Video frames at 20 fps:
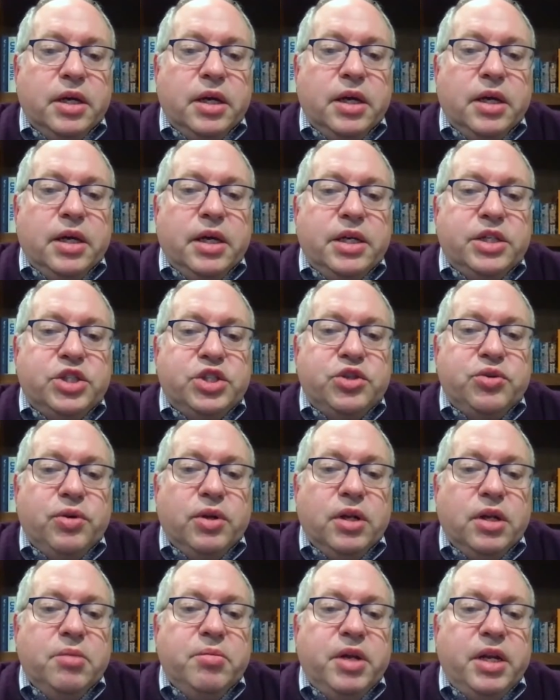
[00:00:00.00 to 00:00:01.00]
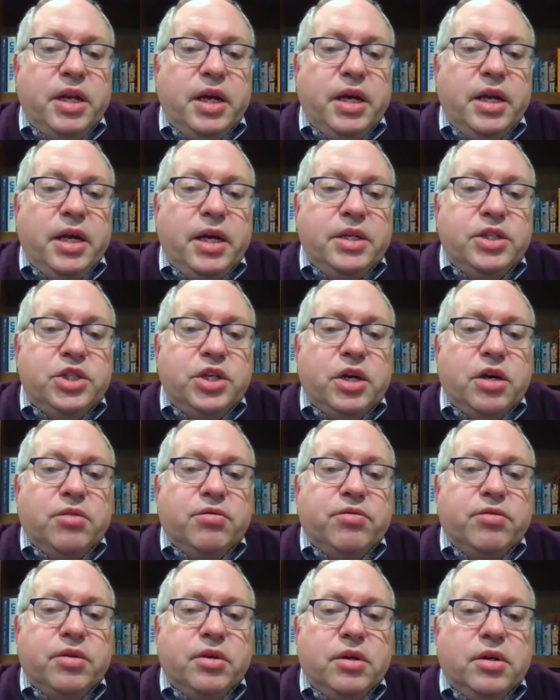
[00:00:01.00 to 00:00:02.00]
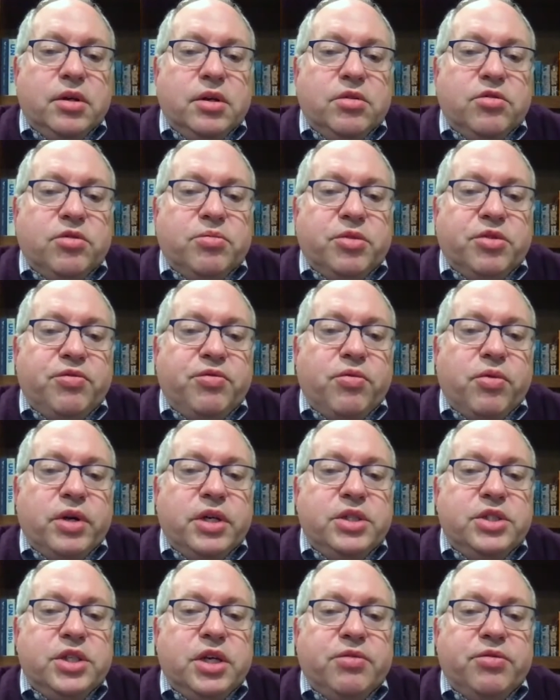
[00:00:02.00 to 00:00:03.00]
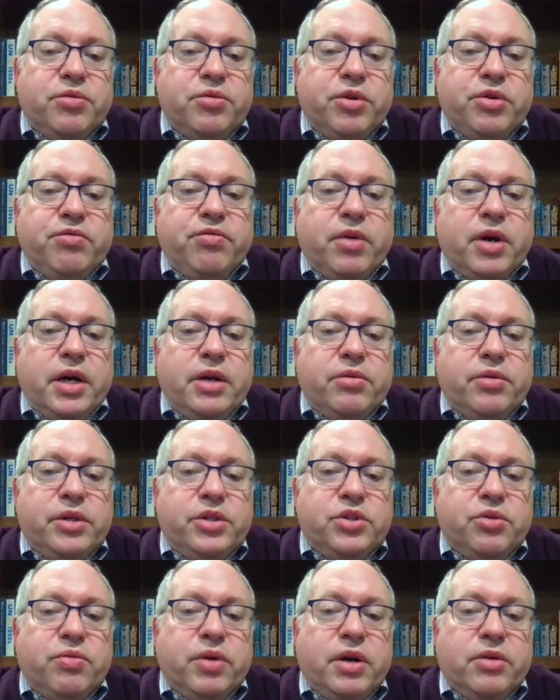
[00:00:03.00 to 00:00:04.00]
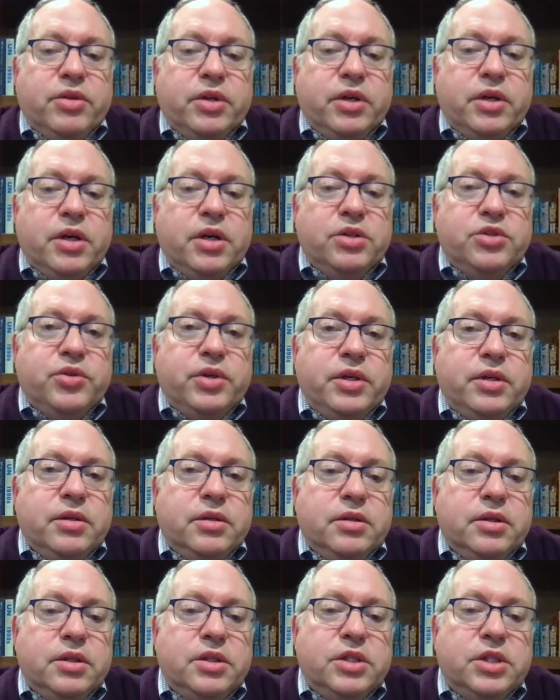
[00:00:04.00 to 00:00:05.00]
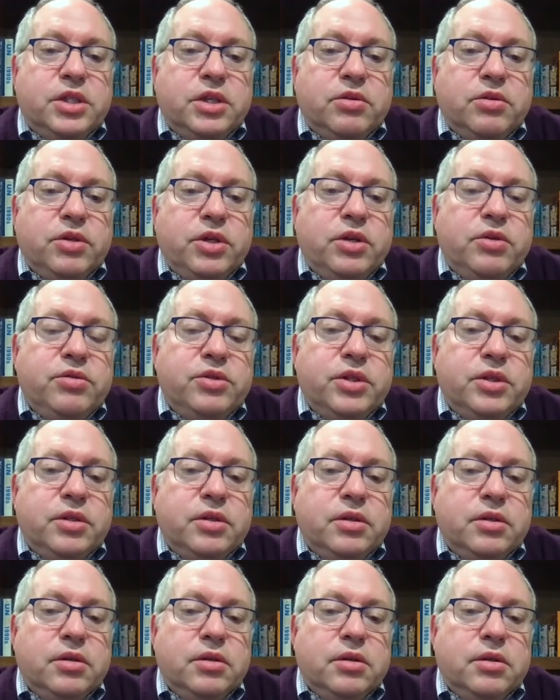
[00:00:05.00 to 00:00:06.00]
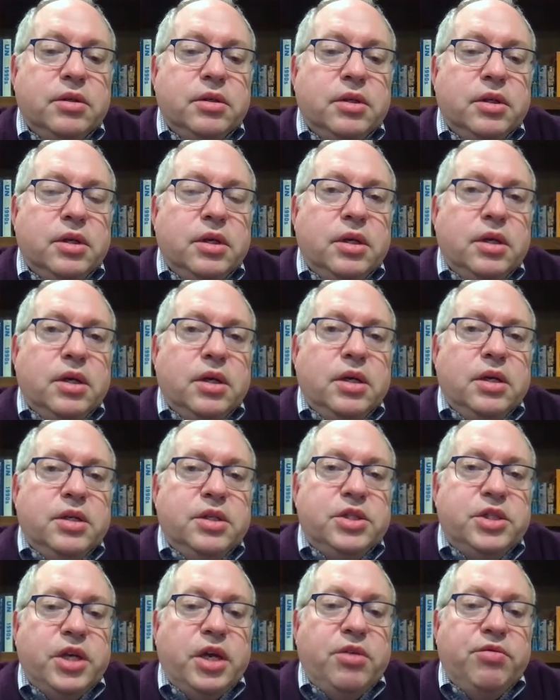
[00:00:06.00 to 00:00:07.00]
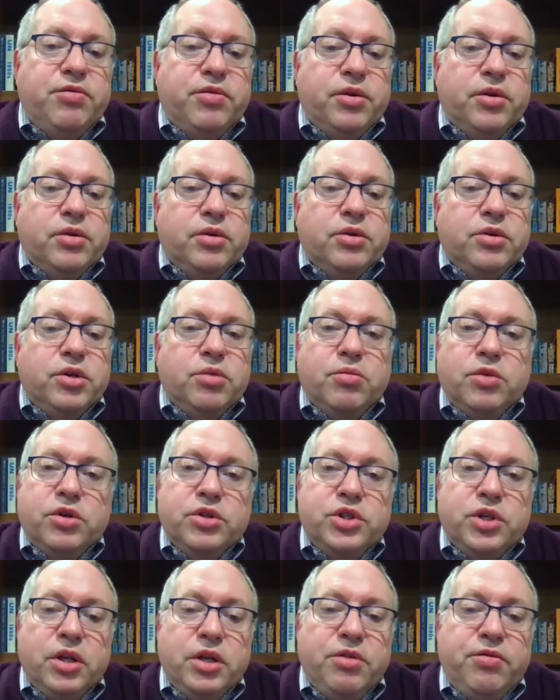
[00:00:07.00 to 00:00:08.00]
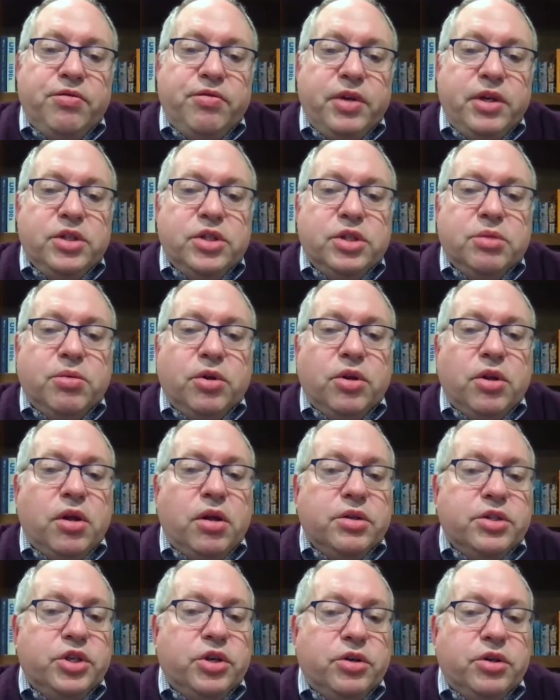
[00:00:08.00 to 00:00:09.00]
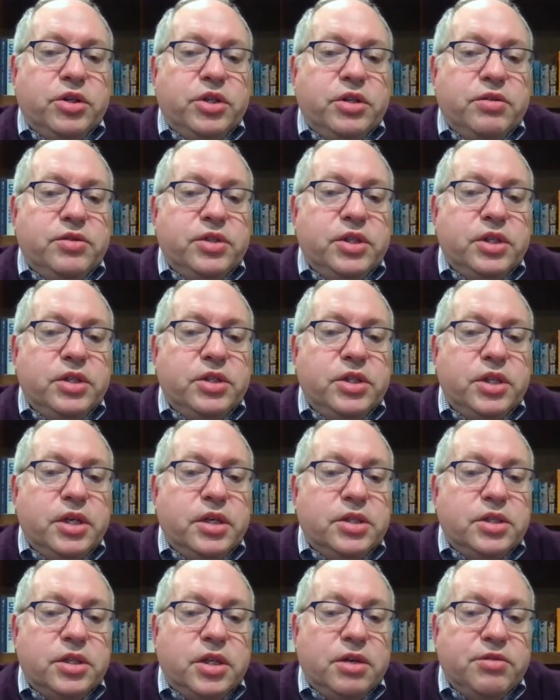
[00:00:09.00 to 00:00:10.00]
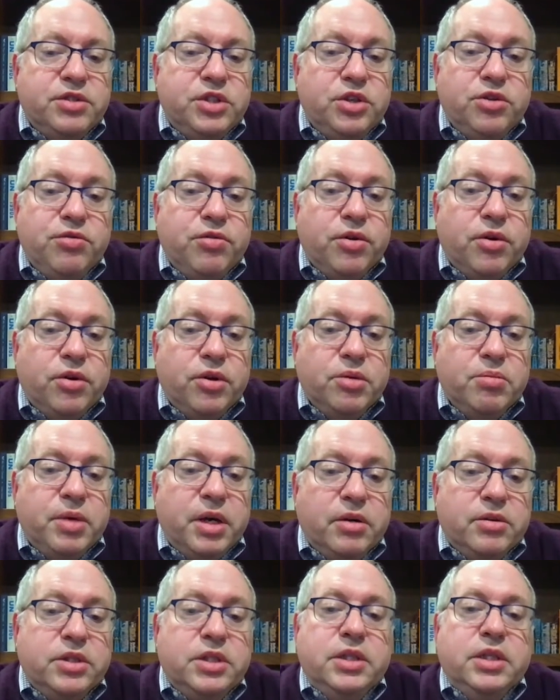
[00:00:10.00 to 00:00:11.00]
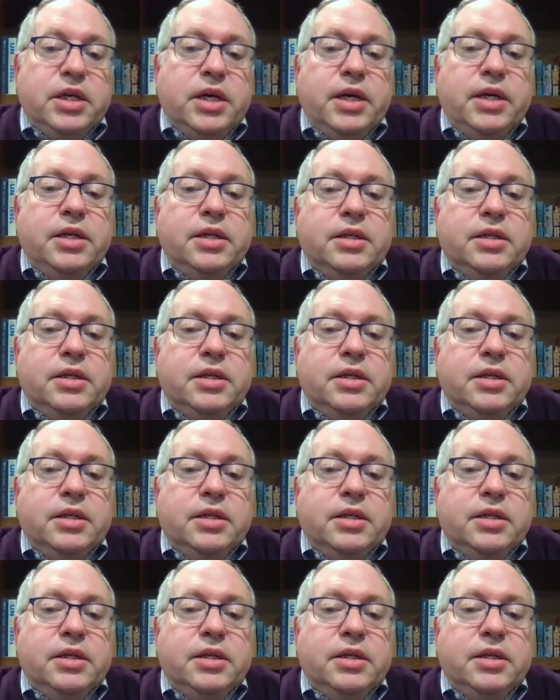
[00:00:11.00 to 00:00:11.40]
is to eliminate HF from the 47 refineries around the country that still use it. Safer, commercially feasible alternatives exist, as you've heard about today.